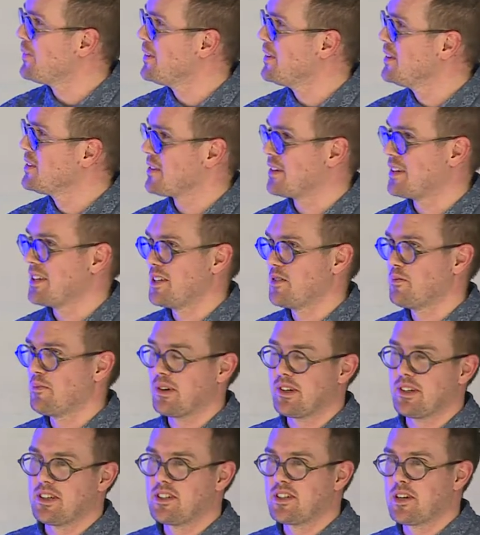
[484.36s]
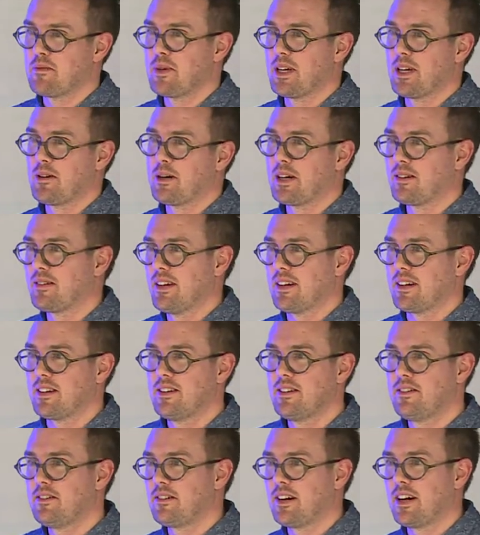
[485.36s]
so these projects can be about like
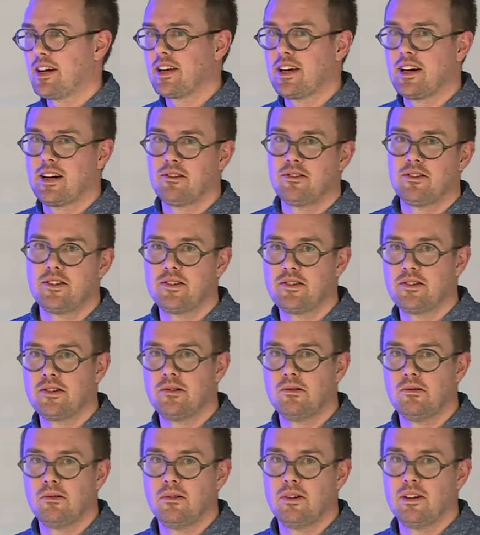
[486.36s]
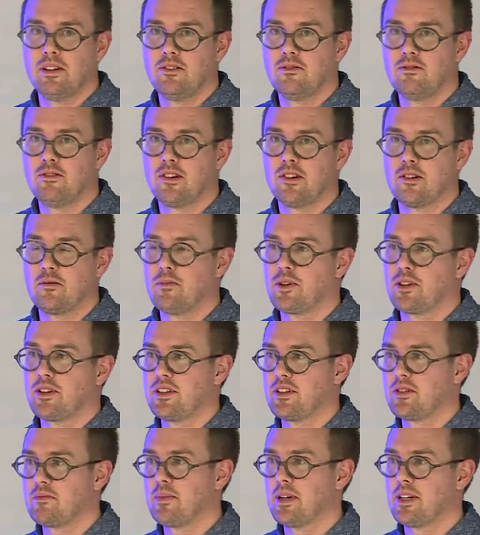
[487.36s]
trying out a tool for
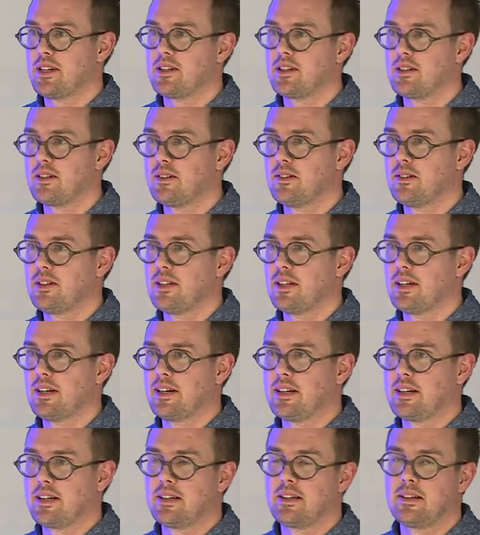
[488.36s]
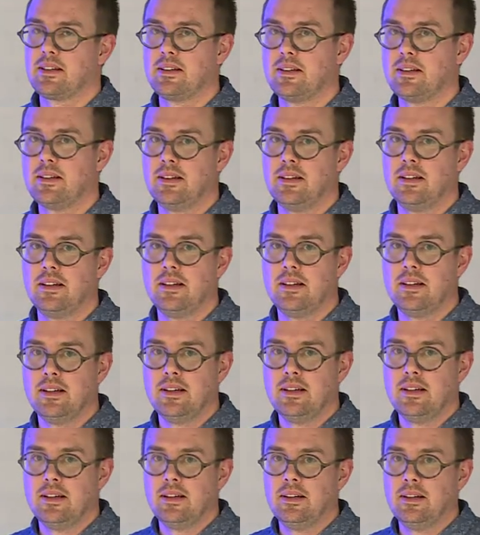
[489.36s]
participation, like
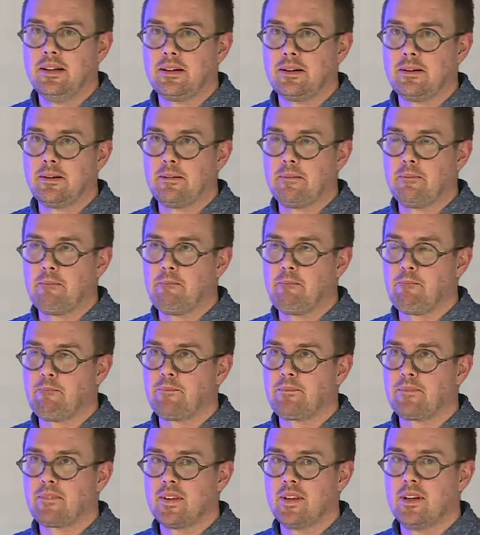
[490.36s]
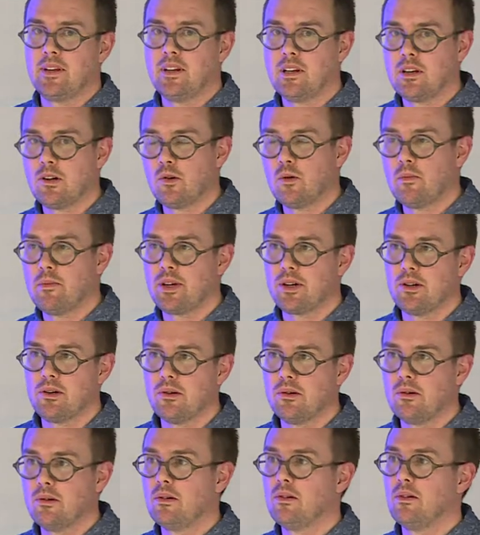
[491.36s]
um,
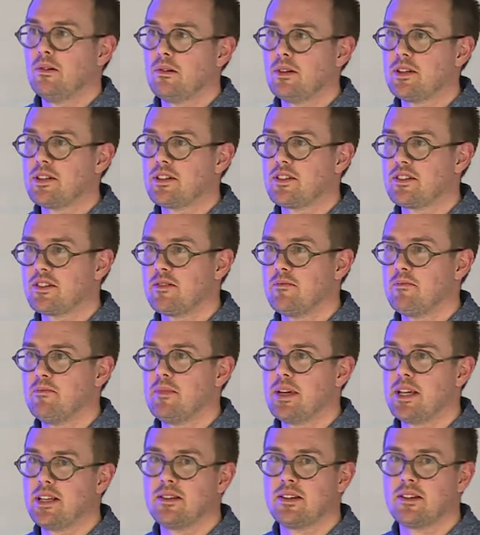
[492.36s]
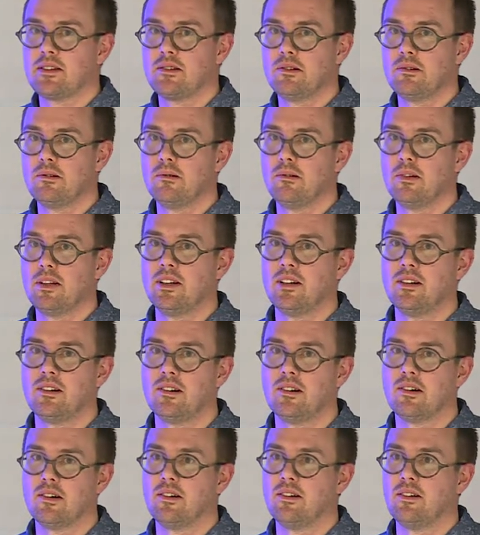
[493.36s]
Loomio, which is a meeting tool,
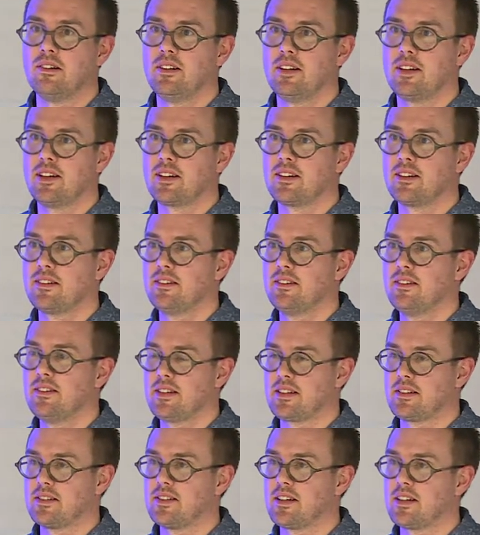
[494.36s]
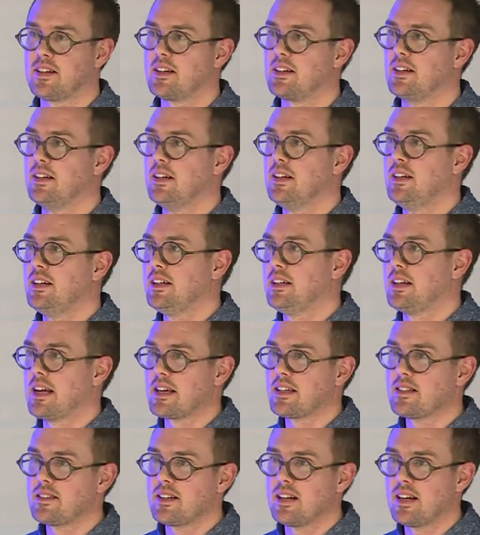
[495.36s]
or like testing
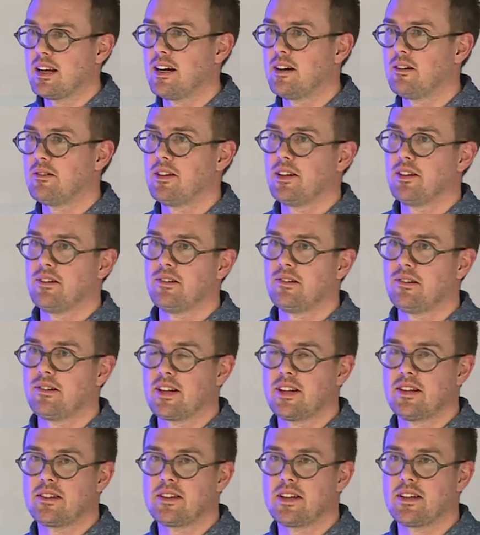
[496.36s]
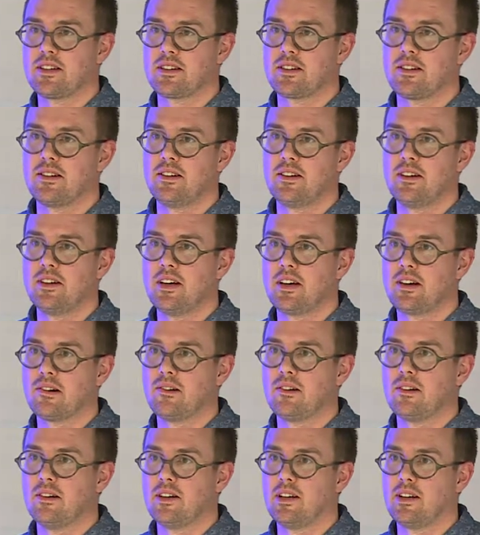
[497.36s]
Nextcloud in your organization, oh,
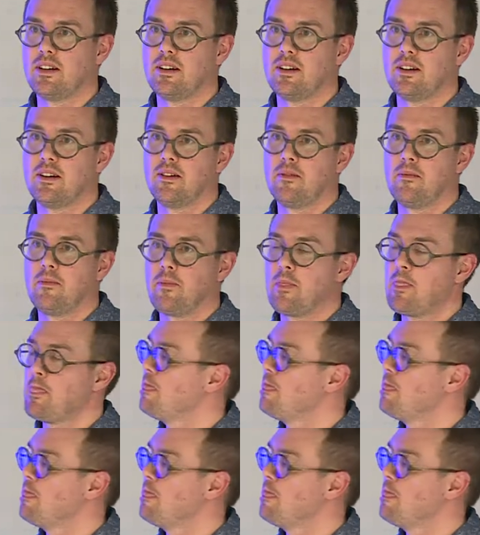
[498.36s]
um,